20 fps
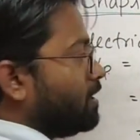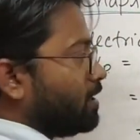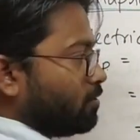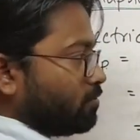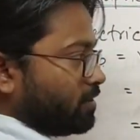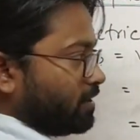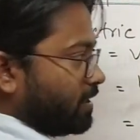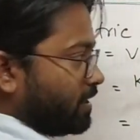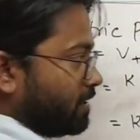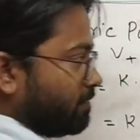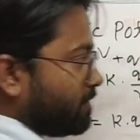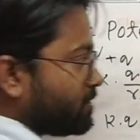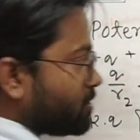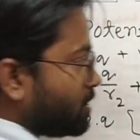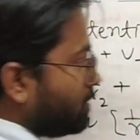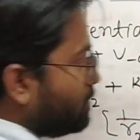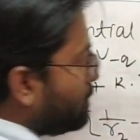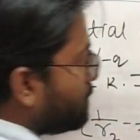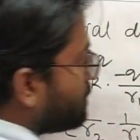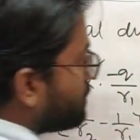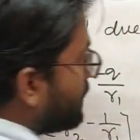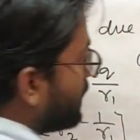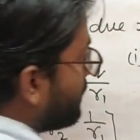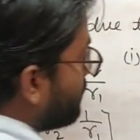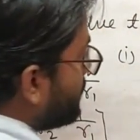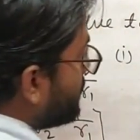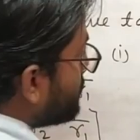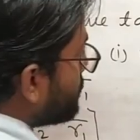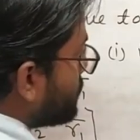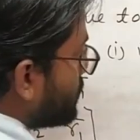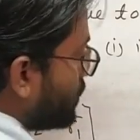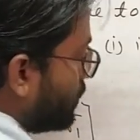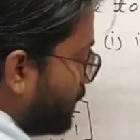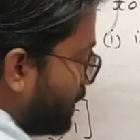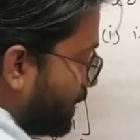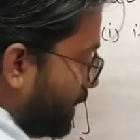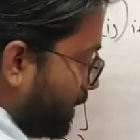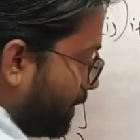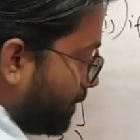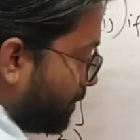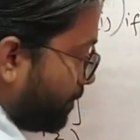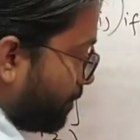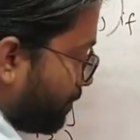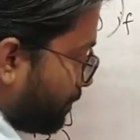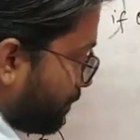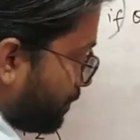similar to the derivation, that means 0 degree,